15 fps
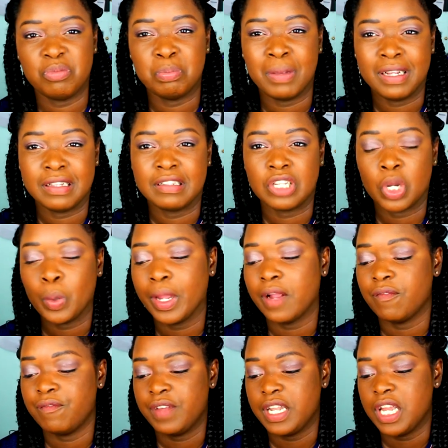make this a
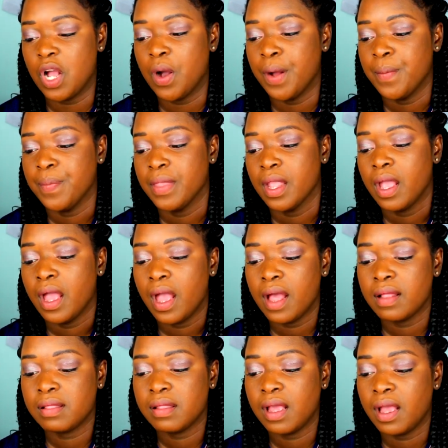quick video.
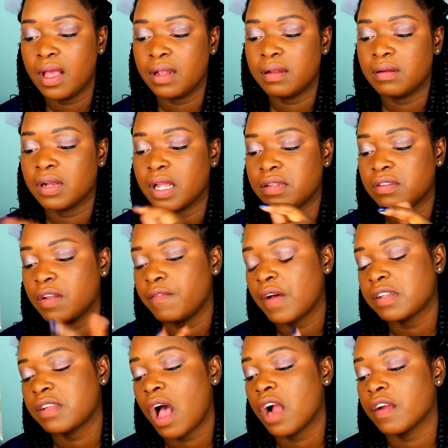And then, okay, so the
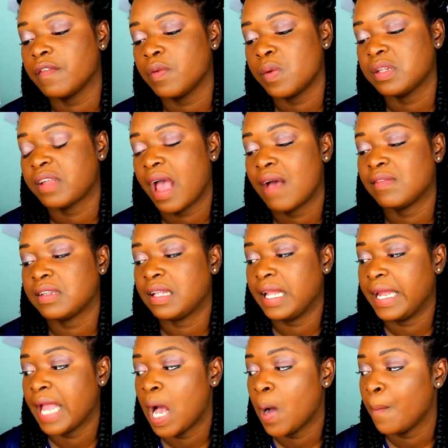photography ones I have is
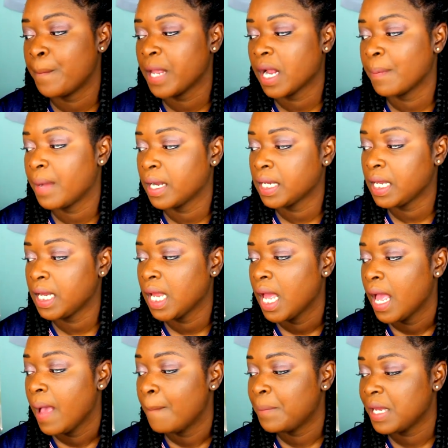Layout, PicMonkey,
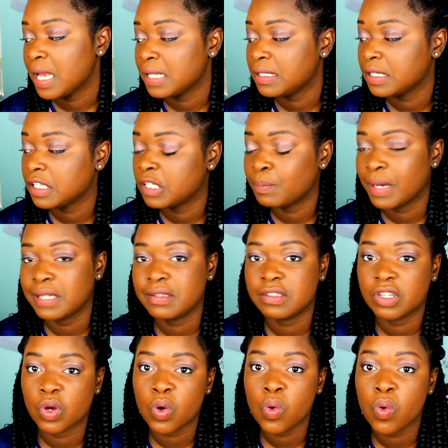PS Express
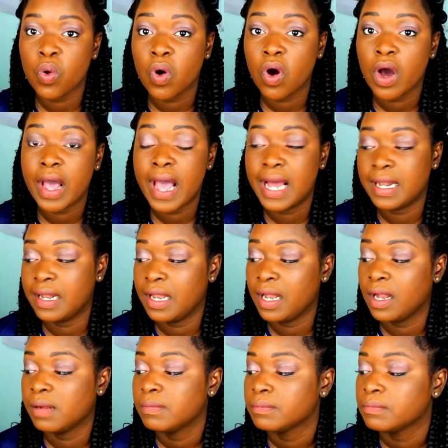is a cool
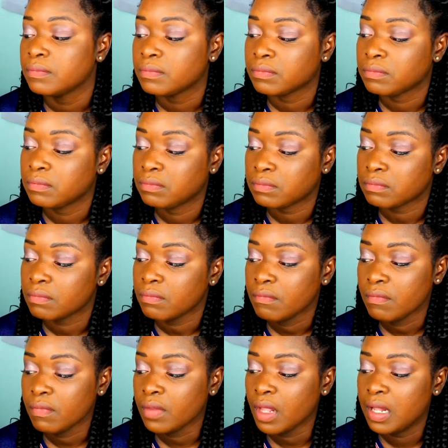editing
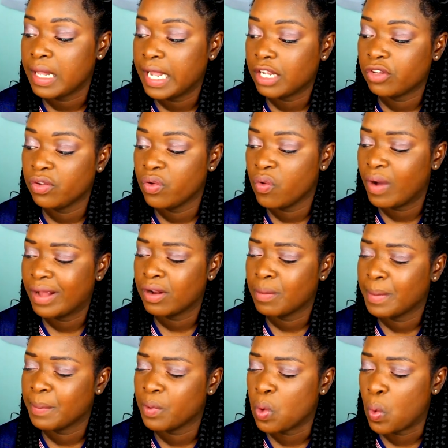like tool. I
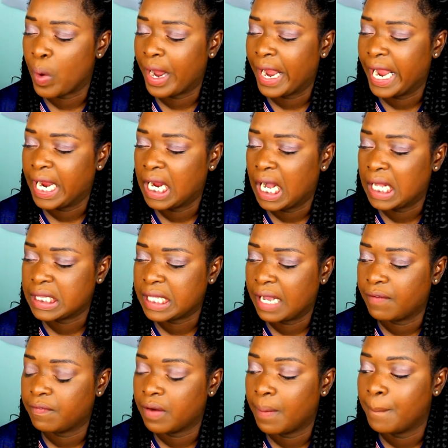don't remember where I got
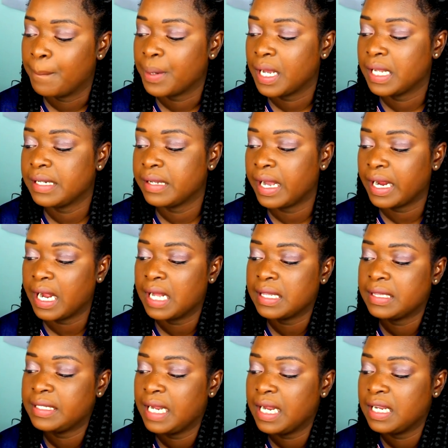that from, but I
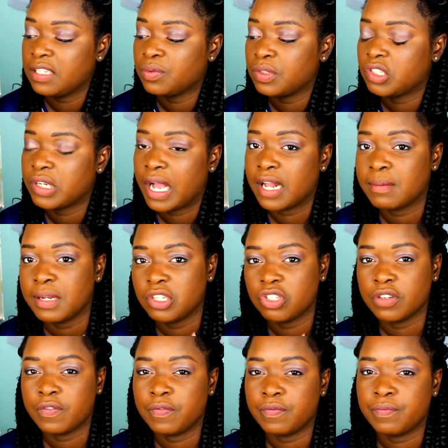got Days, which kind of makes
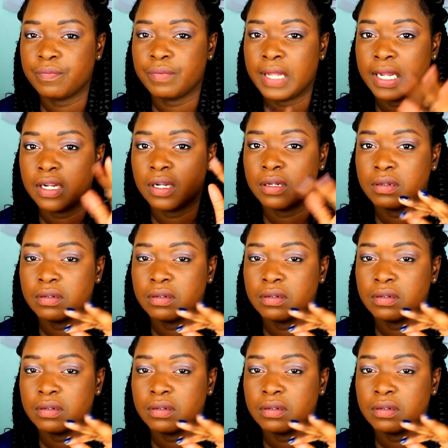your like,